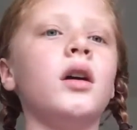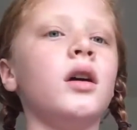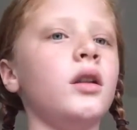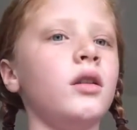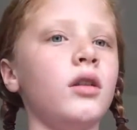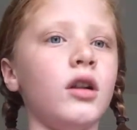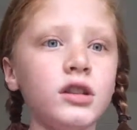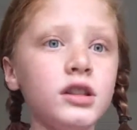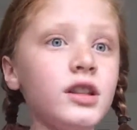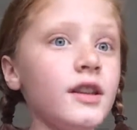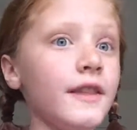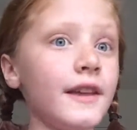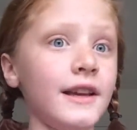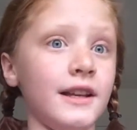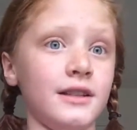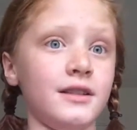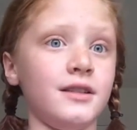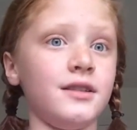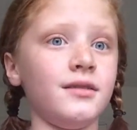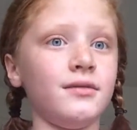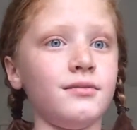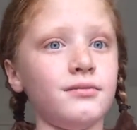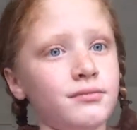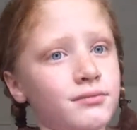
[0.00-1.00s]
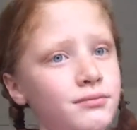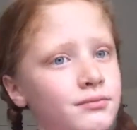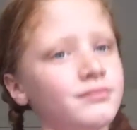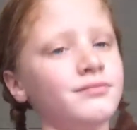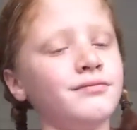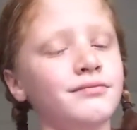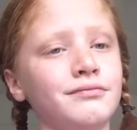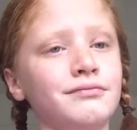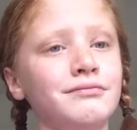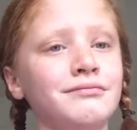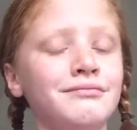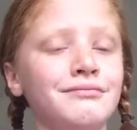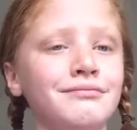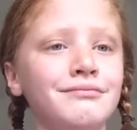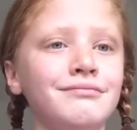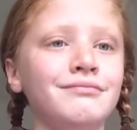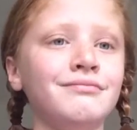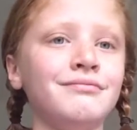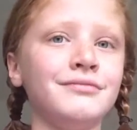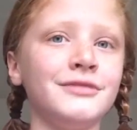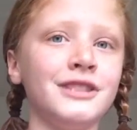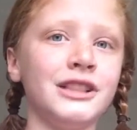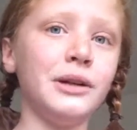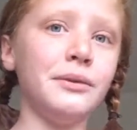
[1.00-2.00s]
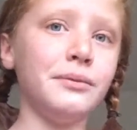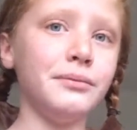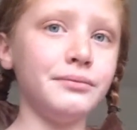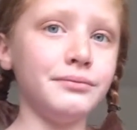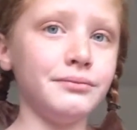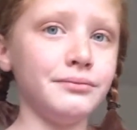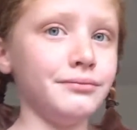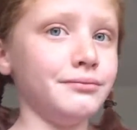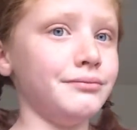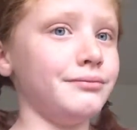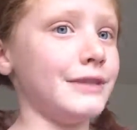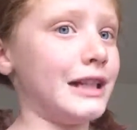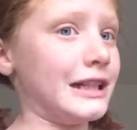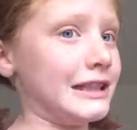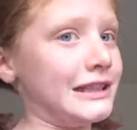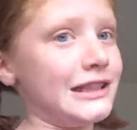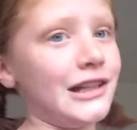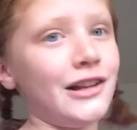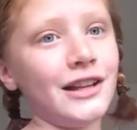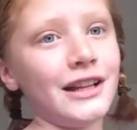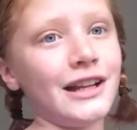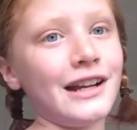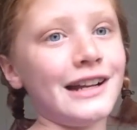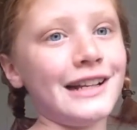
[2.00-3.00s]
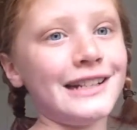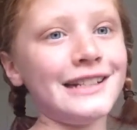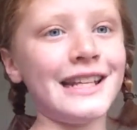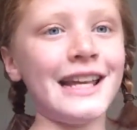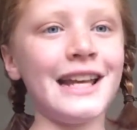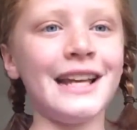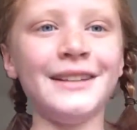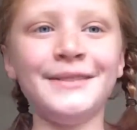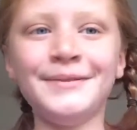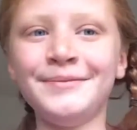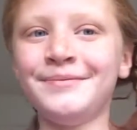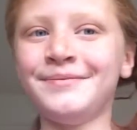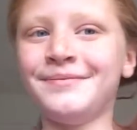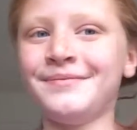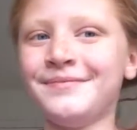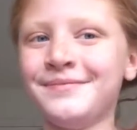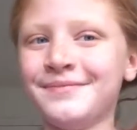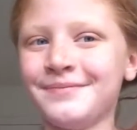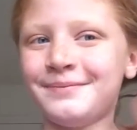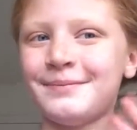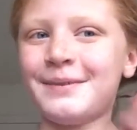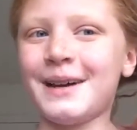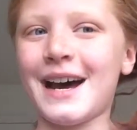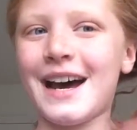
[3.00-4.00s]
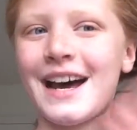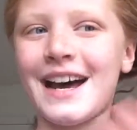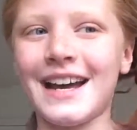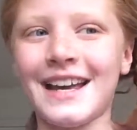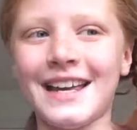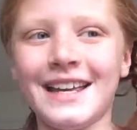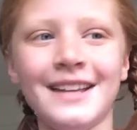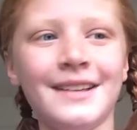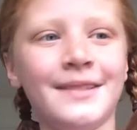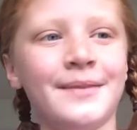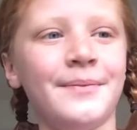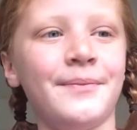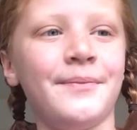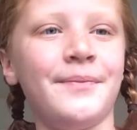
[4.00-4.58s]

lots of things. So that's all I gotta say. Bye.